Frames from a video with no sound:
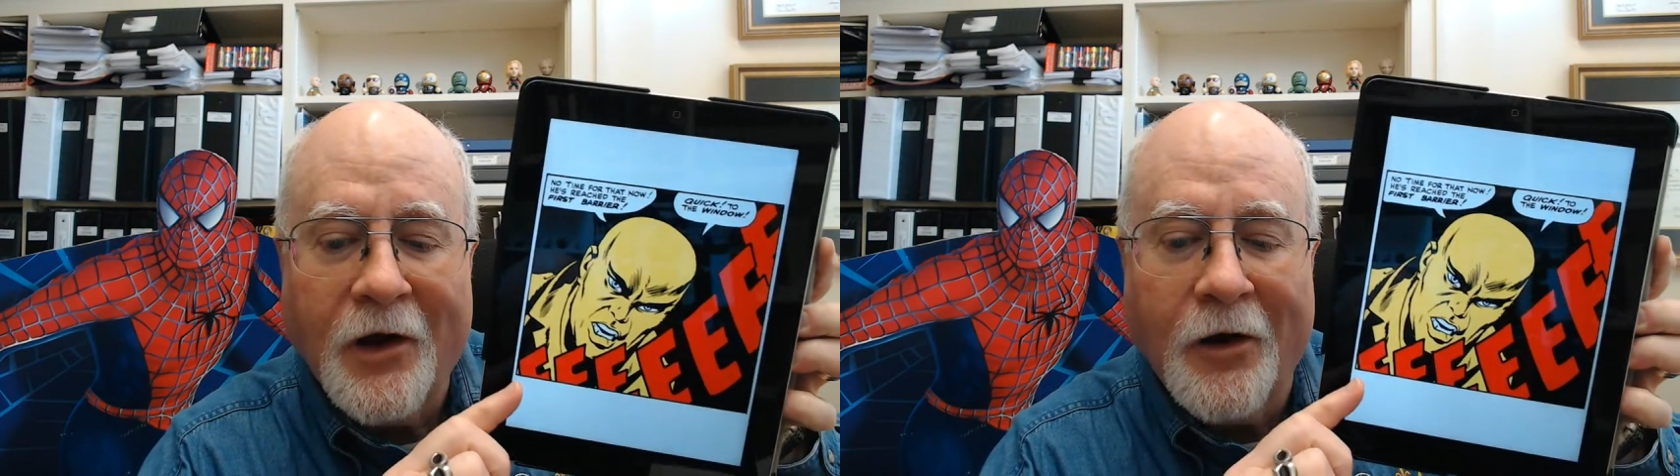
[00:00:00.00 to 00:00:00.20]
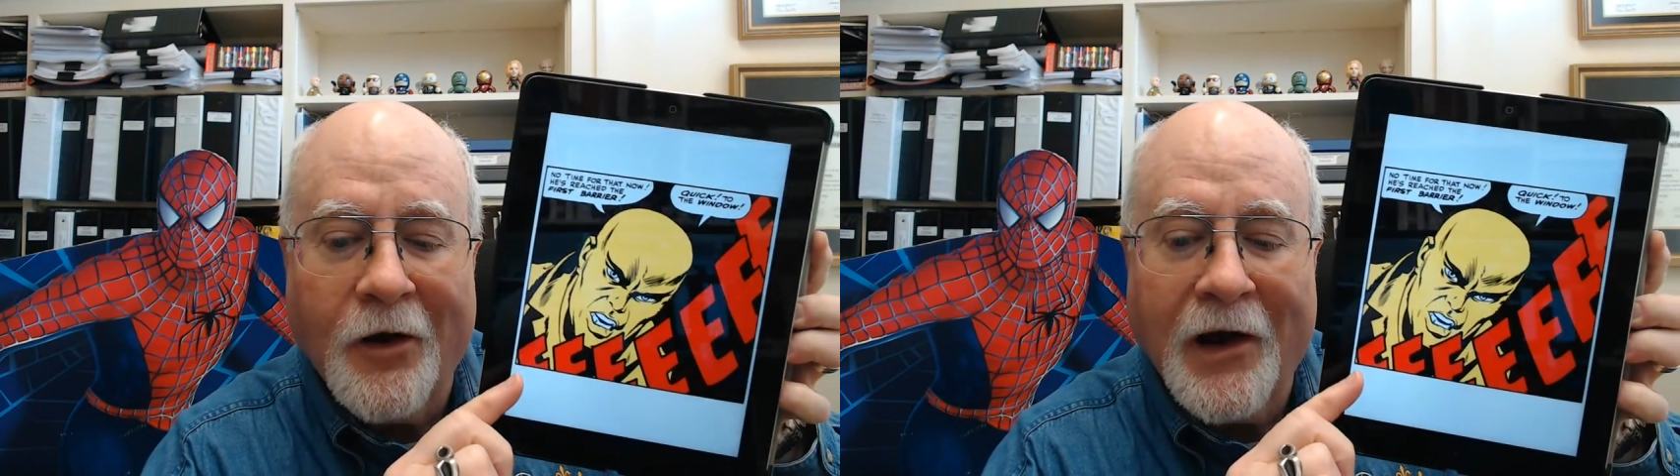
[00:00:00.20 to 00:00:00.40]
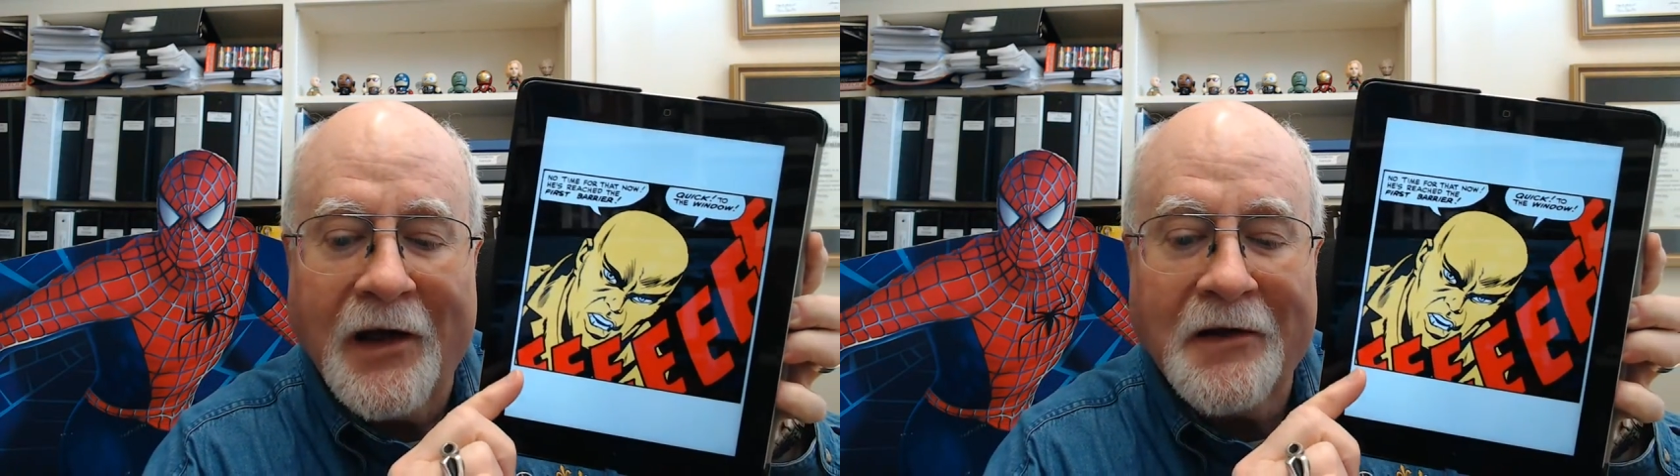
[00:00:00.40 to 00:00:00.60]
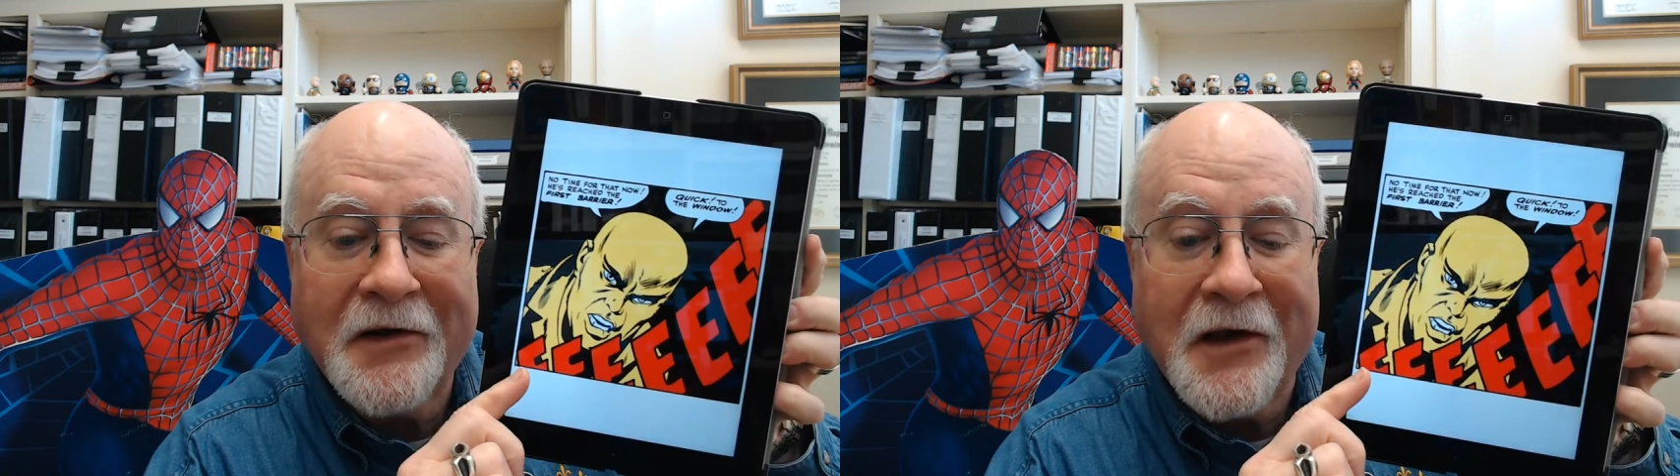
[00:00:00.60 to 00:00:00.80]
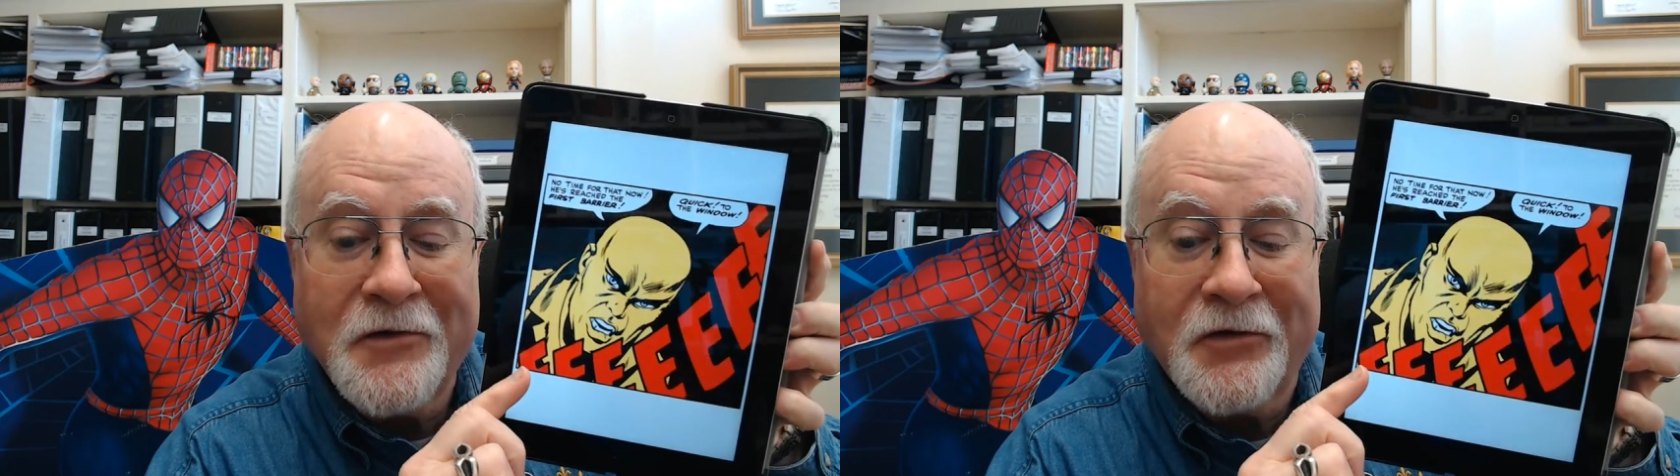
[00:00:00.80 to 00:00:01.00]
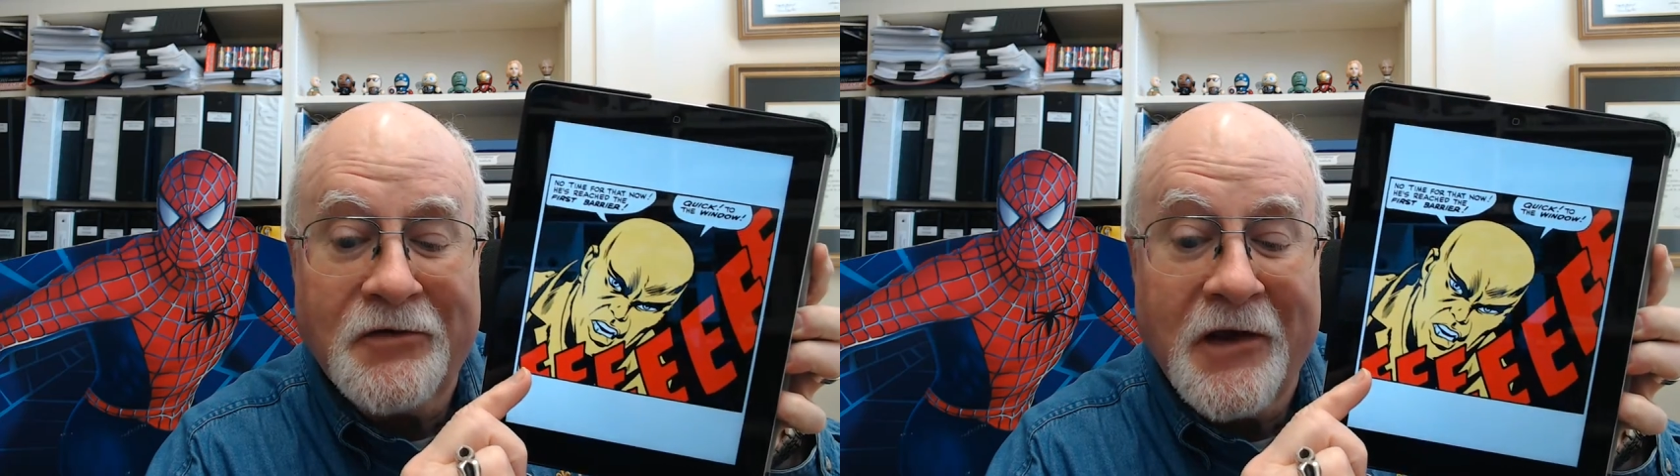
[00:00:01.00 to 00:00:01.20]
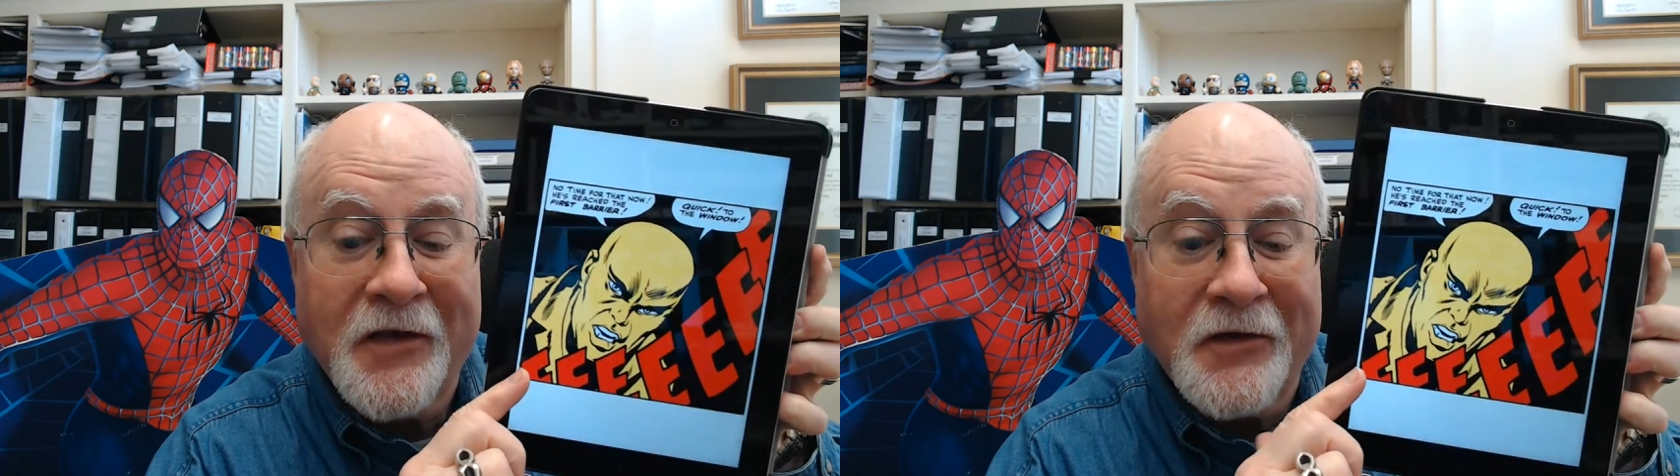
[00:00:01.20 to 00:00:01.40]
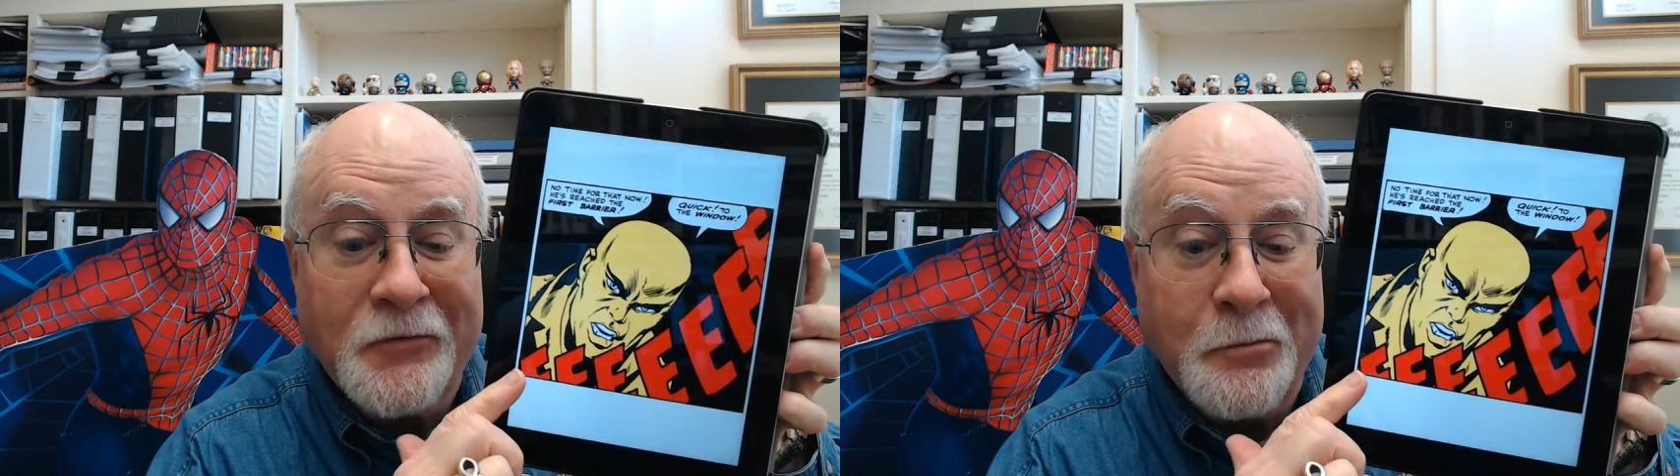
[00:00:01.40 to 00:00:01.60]
All right, can you see
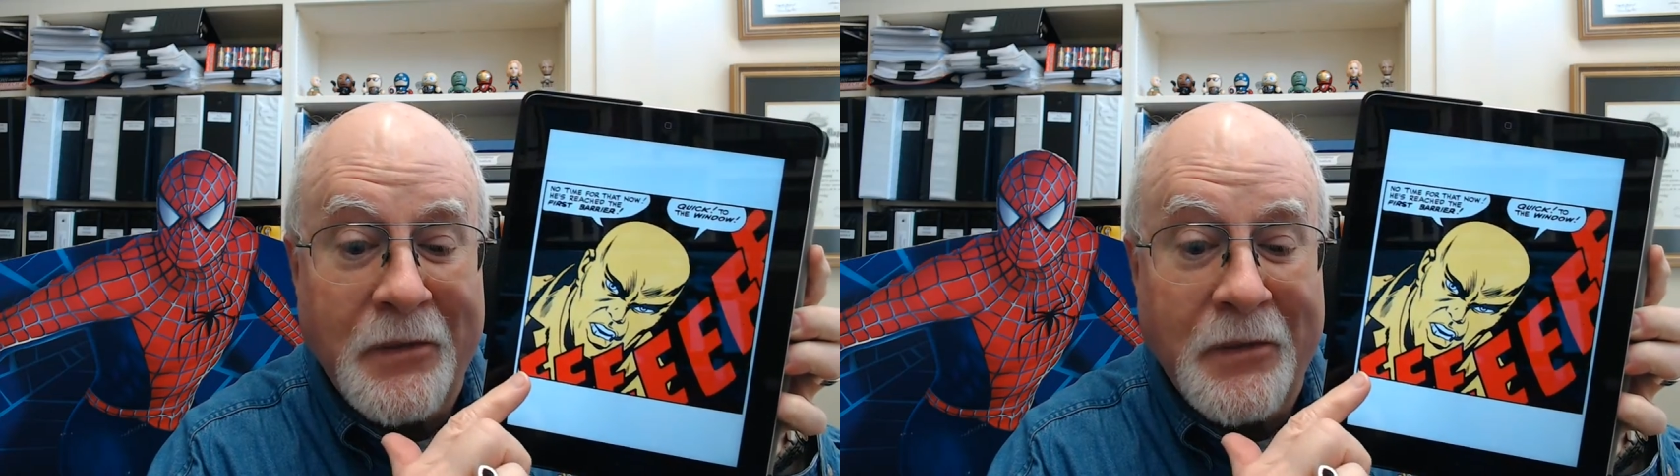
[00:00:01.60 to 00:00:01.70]
these